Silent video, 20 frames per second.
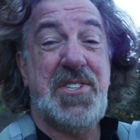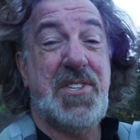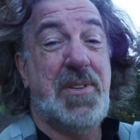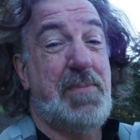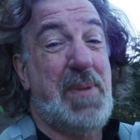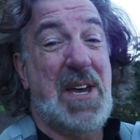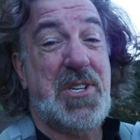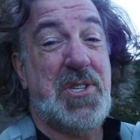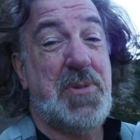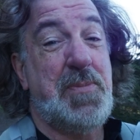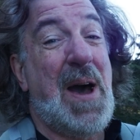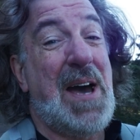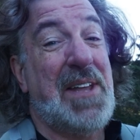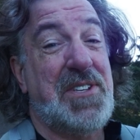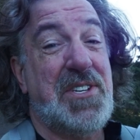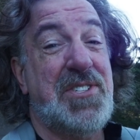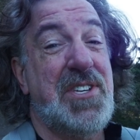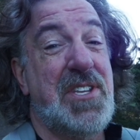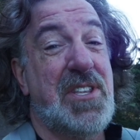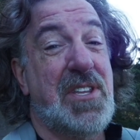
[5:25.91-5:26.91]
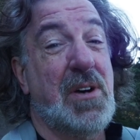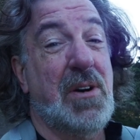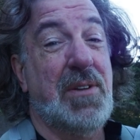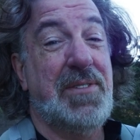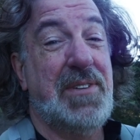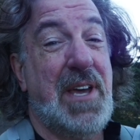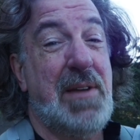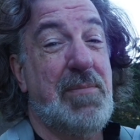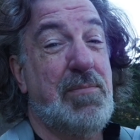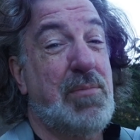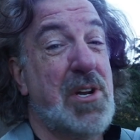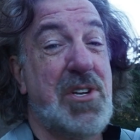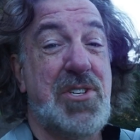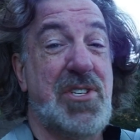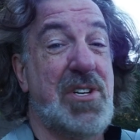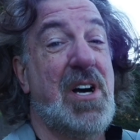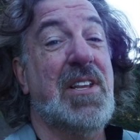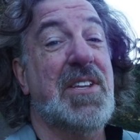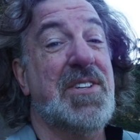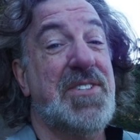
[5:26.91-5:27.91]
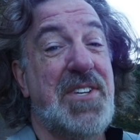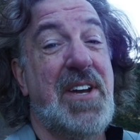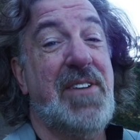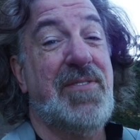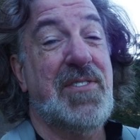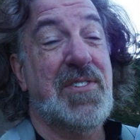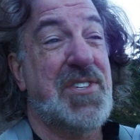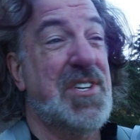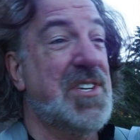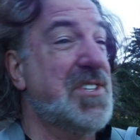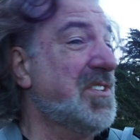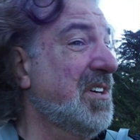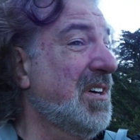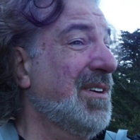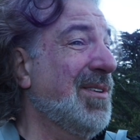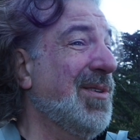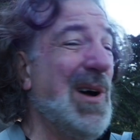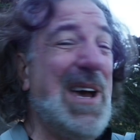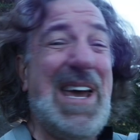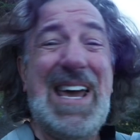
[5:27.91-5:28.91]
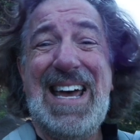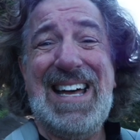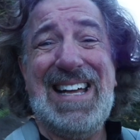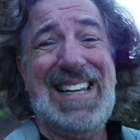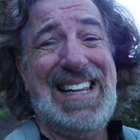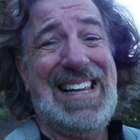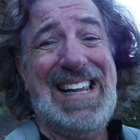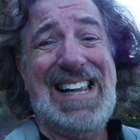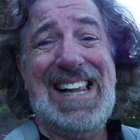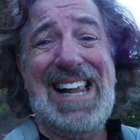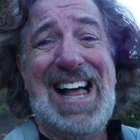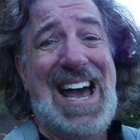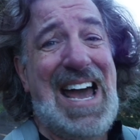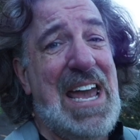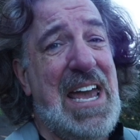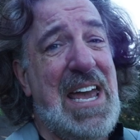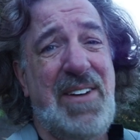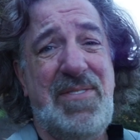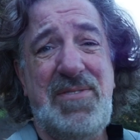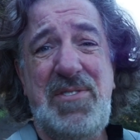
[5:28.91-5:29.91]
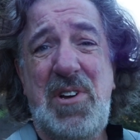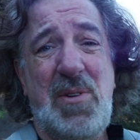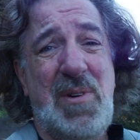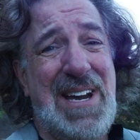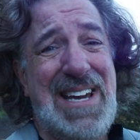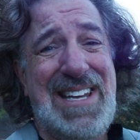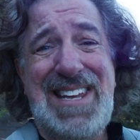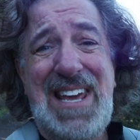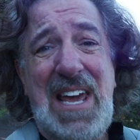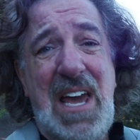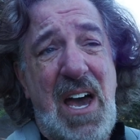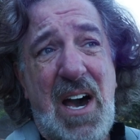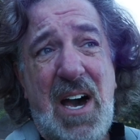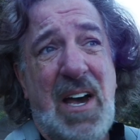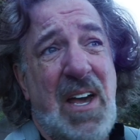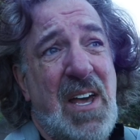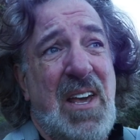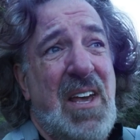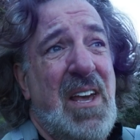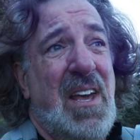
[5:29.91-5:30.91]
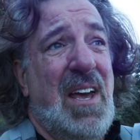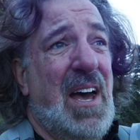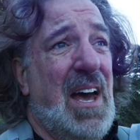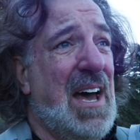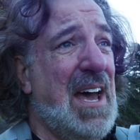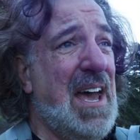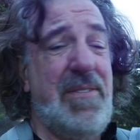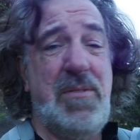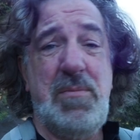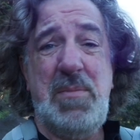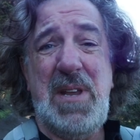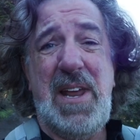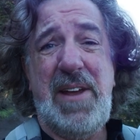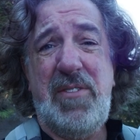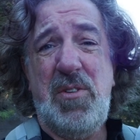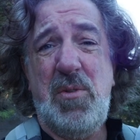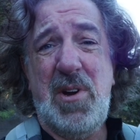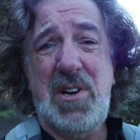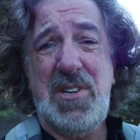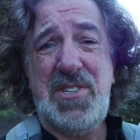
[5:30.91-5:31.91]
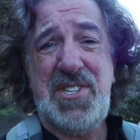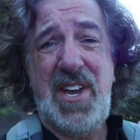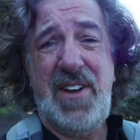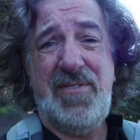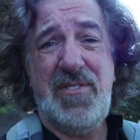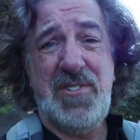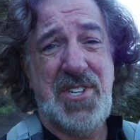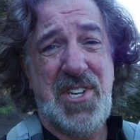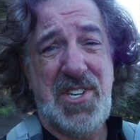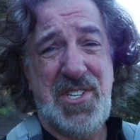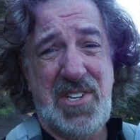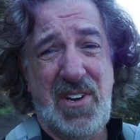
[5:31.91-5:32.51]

the best spot to see the Golden Gate Bridge in all of San Francisco? Well, I have no idea. I haven't been everywhere in San Francisco